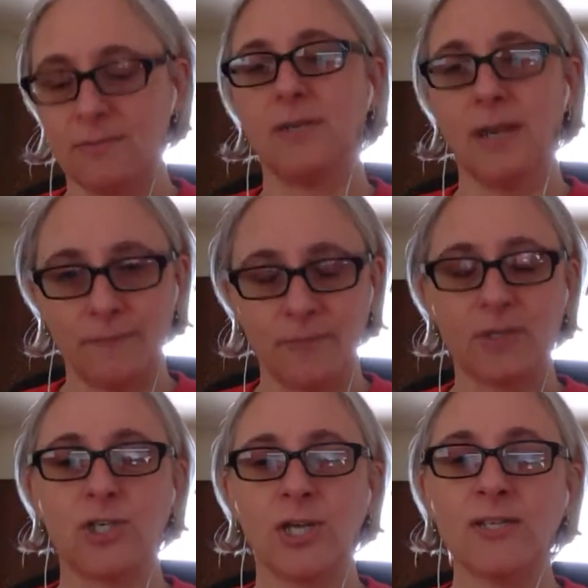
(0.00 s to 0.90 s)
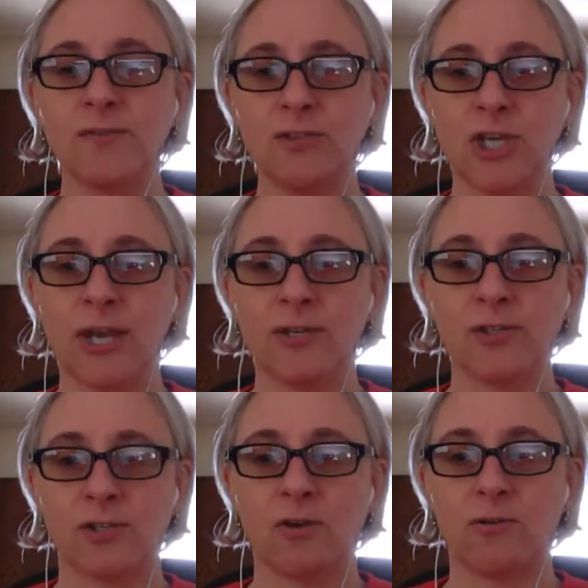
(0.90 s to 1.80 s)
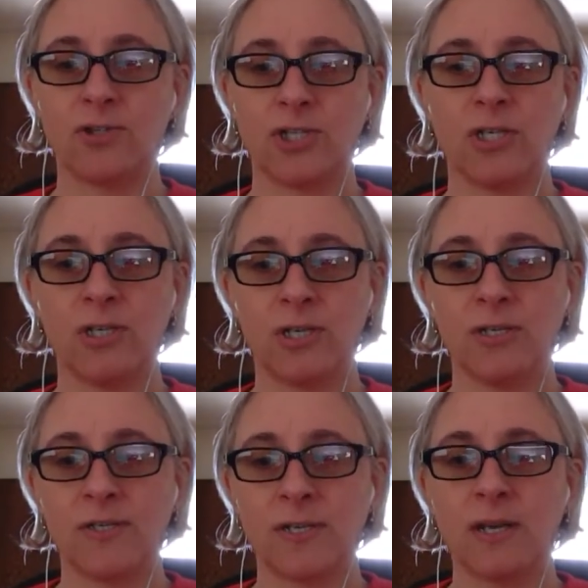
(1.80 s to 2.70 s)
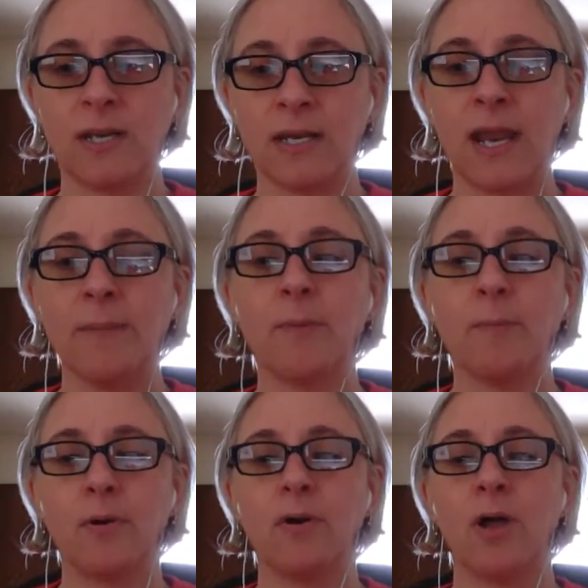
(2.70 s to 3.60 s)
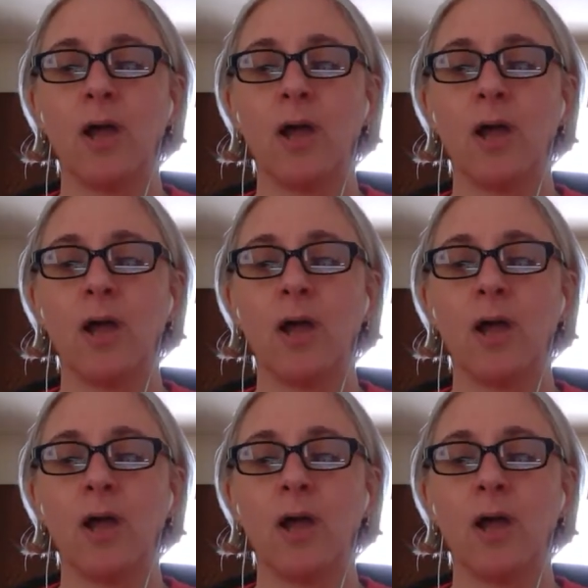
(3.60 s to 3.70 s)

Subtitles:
Yeah. She has a vagina, so she is incapable